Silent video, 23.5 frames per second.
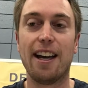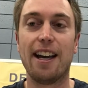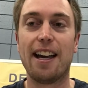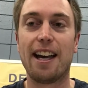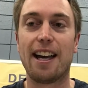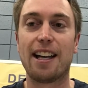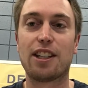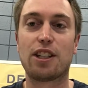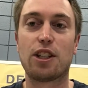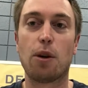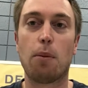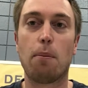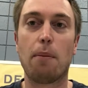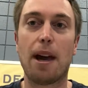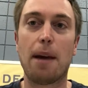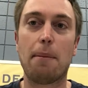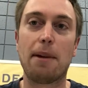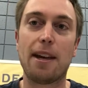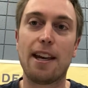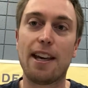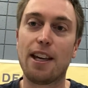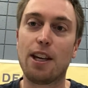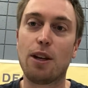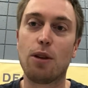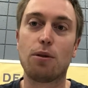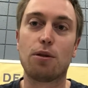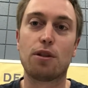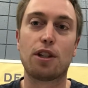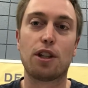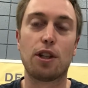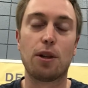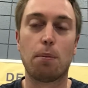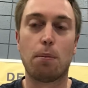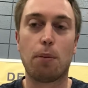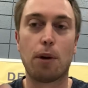And so maybe
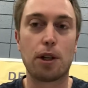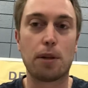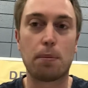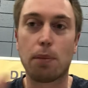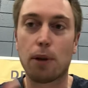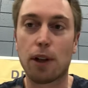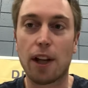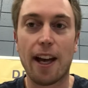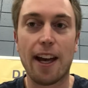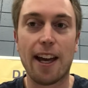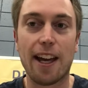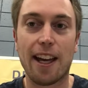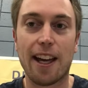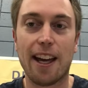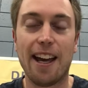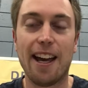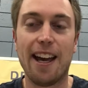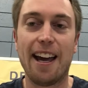you push play